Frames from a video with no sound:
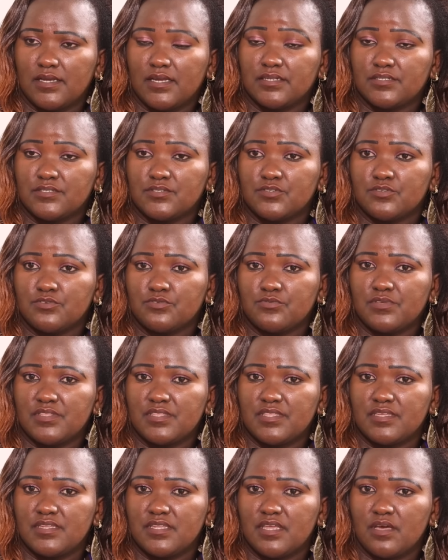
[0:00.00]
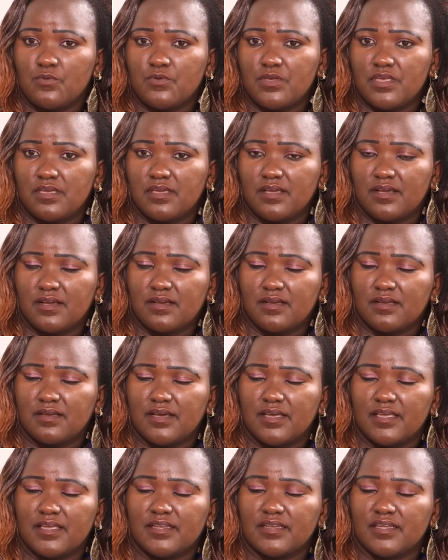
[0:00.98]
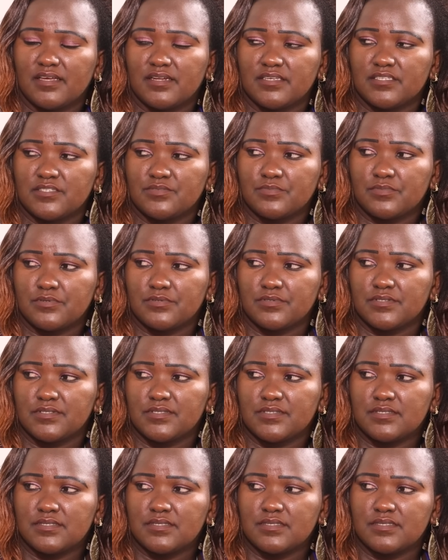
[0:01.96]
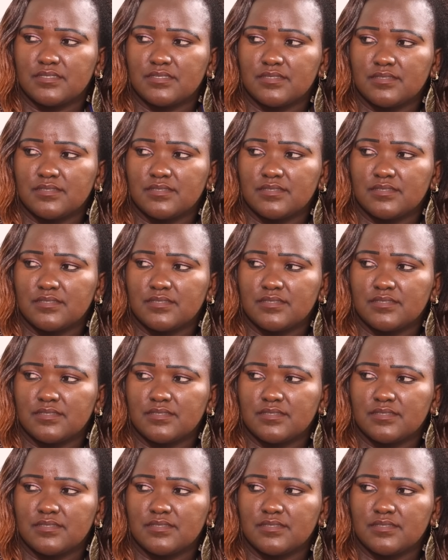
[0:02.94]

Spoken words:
And so within a week, I had a response.